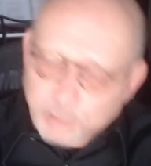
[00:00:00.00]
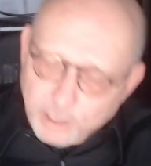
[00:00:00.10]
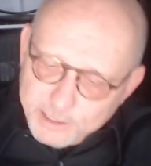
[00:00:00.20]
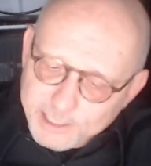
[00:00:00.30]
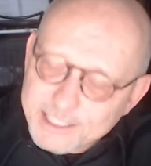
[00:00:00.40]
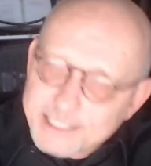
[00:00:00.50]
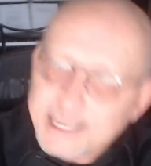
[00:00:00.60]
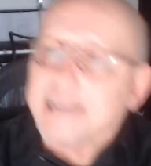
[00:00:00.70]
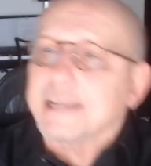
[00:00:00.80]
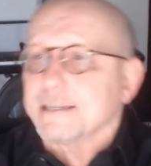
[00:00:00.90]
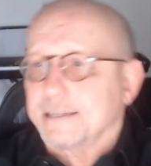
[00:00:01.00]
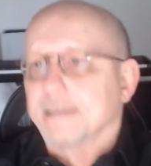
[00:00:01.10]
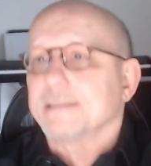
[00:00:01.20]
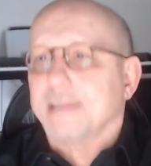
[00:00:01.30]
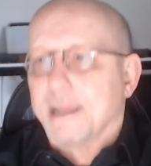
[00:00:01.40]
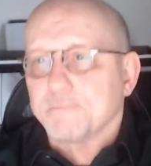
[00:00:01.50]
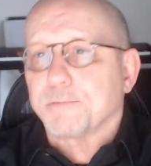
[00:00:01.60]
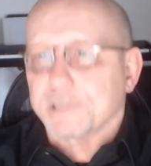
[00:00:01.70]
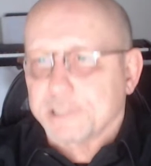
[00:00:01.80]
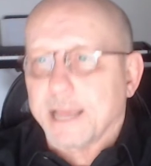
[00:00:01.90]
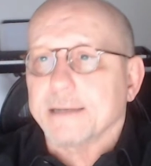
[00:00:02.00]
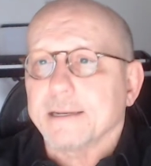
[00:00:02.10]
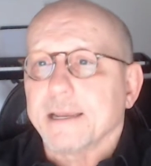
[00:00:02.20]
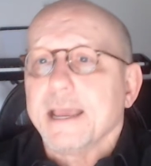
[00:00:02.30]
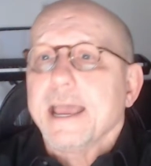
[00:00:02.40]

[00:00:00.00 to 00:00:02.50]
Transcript: plus a second 10%.